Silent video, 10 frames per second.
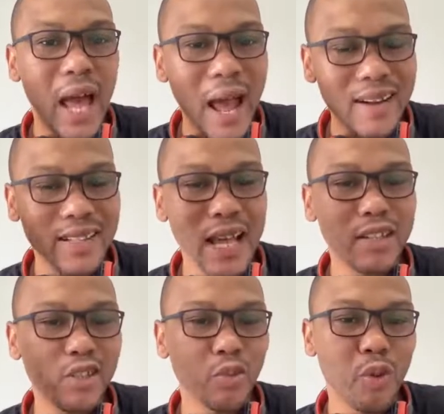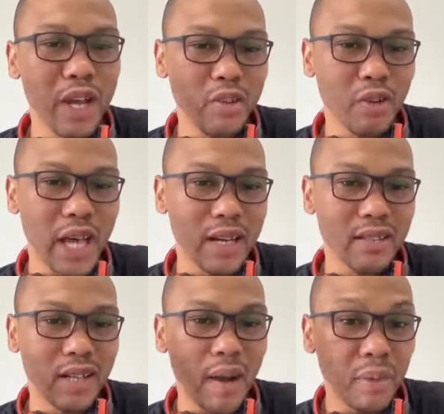and that is where you get
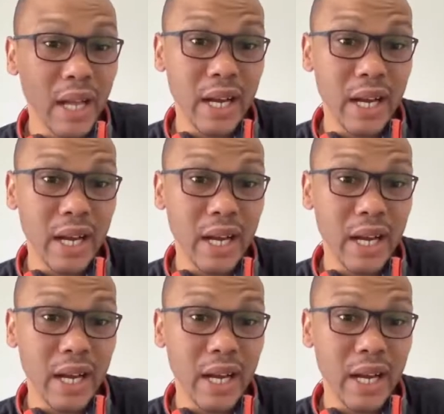in trouble.